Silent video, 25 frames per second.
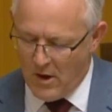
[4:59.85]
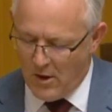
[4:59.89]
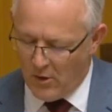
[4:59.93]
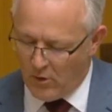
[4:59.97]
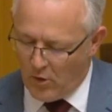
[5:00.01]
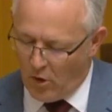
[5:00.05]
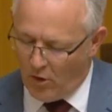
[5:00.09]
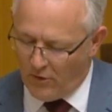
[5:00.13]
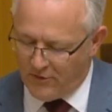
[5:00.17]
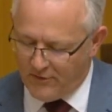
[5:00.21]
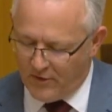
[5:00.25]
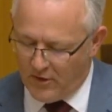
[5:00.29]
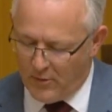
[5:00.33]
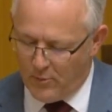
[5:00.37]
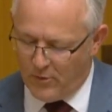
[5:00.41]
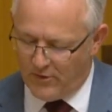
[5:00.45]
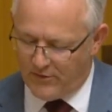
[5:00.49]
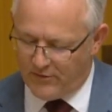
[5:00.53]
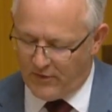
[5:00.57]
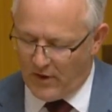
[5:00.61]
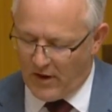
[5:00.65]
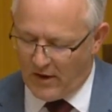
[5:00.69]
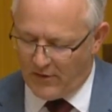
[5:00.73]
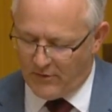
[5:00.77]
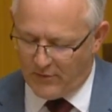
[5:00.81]
costly
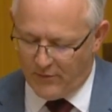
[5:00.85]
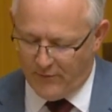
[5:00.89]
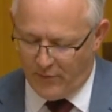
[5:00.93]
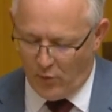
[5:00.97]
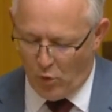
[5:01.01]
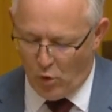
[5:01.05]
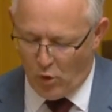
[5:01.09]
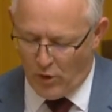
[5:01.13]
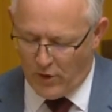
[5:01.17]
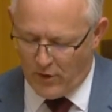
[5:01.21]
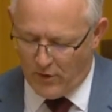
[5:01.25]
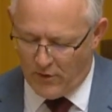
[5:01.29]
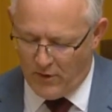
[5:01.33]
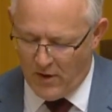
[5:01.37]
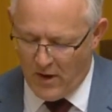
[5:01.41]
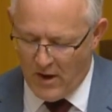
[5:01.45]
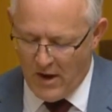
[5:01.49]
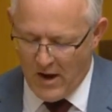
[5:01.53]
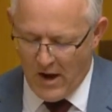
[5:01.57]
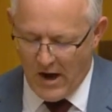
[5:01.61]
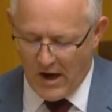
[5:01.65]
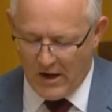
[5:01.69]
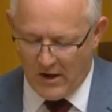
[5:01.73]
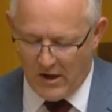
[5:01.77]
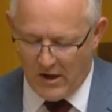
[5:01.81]
mistakes avoided, and